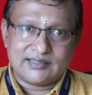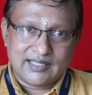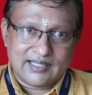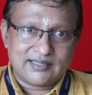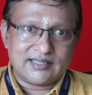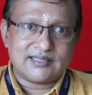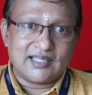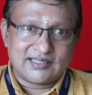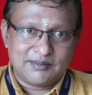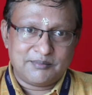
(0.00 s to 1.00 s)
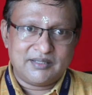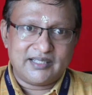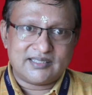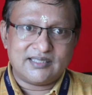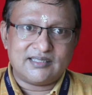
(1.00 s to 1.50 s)
digests,
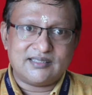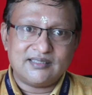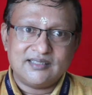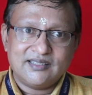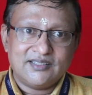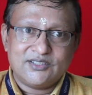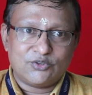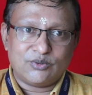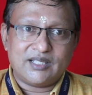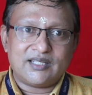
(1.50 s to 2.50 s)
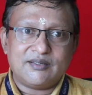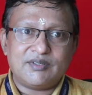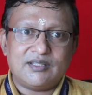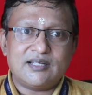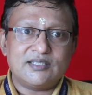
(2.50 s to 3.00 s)
assimilates it. So that
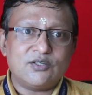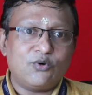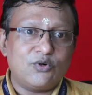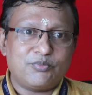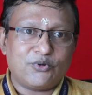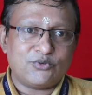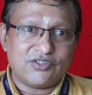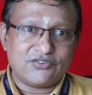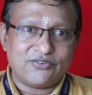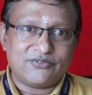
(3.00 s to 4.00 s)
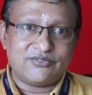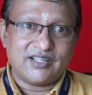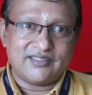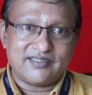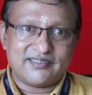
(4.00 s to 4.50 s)
is the whole process of
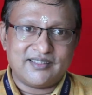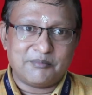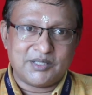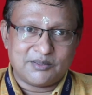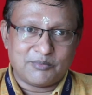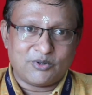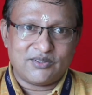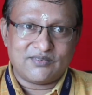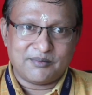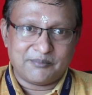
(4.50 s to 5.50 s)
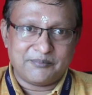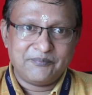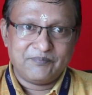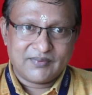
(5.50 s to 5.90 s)
digestion, metabolism,